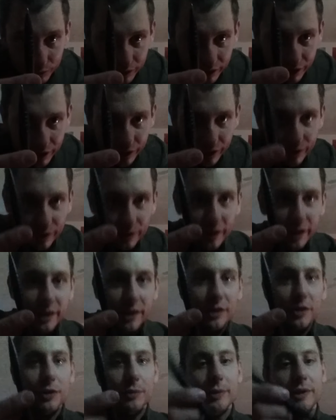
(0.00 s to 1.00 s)
really looks like a
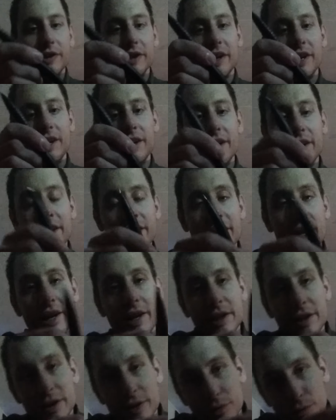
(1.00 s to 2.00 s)
Kubotan.
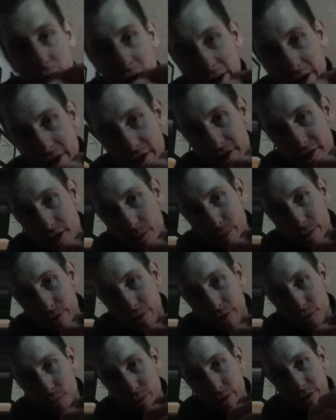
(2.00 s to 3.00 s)
The writing tip is
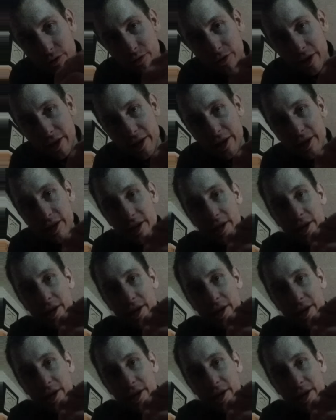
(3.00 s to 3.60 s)
on one side.